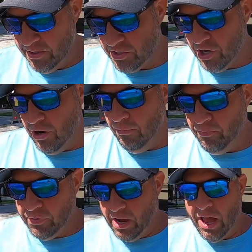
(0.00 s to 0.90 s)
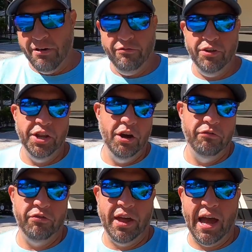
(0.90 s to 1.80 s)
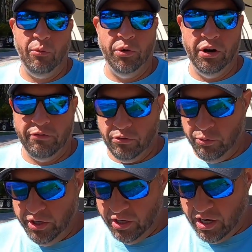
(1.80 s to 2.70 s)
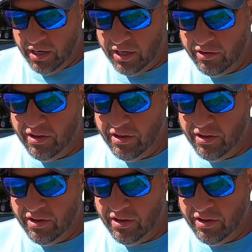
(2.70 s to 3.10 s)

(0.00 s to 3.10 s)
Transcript: So I'll have a video for that whenever we get